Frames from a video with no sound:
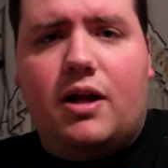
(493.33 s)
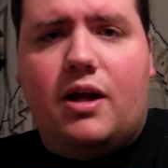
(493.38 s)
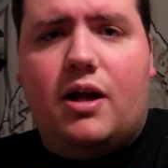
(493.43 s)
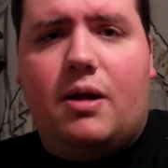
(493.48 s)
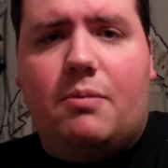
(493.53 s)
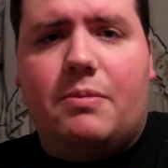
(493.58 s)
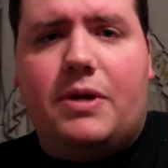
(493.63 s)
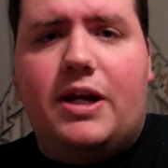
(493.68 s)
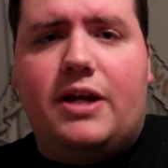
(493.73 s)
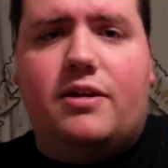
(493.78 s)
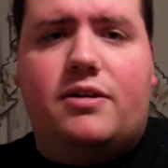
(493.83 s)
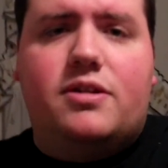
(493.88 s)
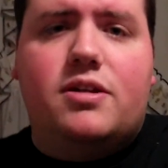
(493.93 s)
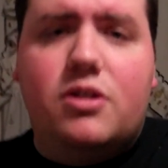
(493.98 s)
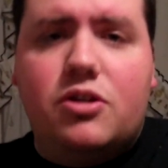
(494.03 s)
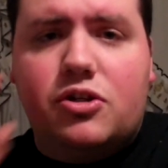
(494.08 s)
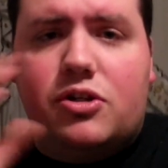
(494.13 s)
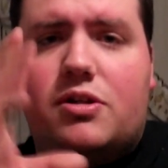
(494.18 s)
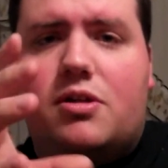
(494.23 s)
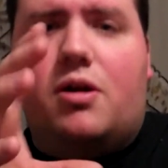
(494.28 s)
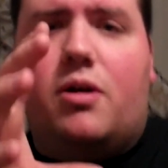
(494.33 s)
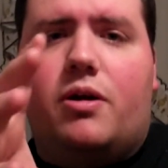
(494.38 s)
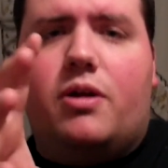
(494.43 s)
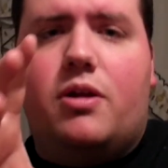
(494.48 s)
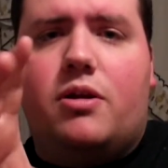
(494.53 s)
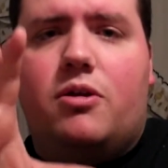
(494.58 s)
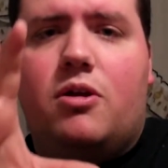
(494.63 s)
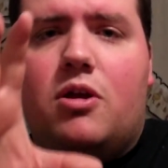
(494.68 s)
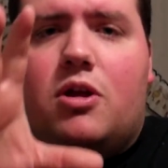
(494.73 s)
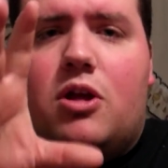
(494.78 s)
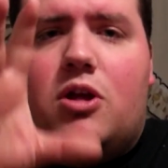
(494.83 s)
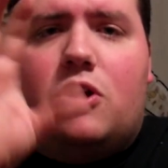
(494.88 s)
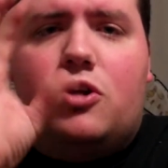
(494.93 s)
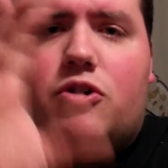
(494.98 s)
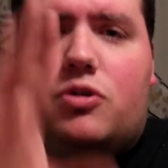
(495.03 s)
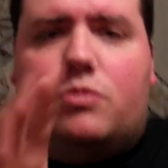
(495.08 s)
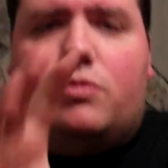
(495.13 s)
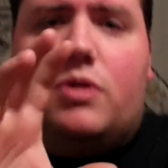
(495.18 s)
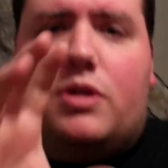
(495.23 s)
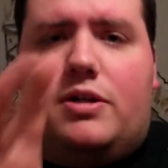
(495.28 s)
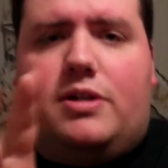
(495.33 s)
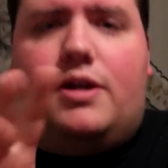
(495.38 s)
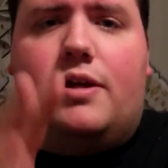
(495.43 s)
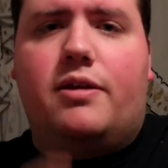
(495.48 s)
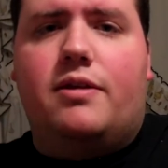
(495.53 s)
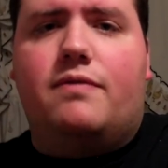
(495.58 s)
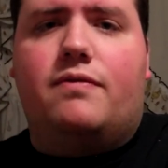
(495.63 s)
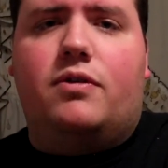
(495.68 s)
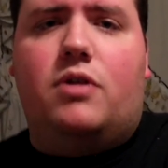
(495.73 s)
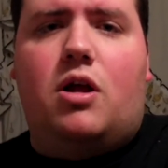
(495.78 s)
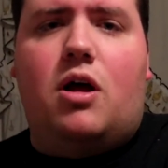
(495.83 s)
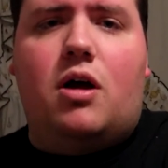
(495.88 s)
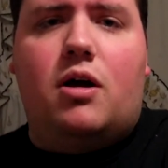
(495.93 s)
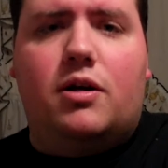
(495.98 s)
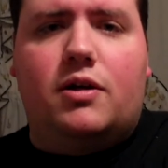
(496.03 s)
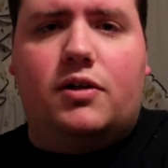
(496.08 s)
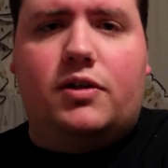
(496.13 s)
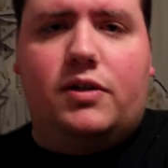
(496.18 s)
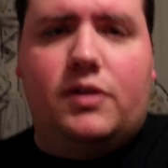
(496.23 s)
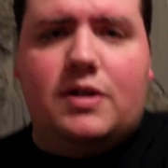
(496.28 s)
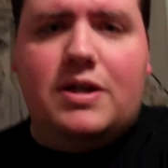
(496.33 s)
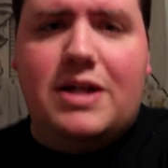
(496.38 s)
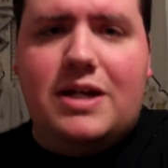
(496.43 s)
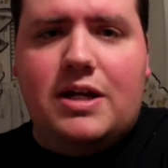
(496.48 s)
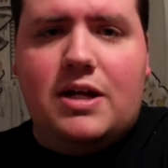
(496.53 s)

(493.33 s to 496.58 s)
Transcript: Um, he just started doing daily vlogs.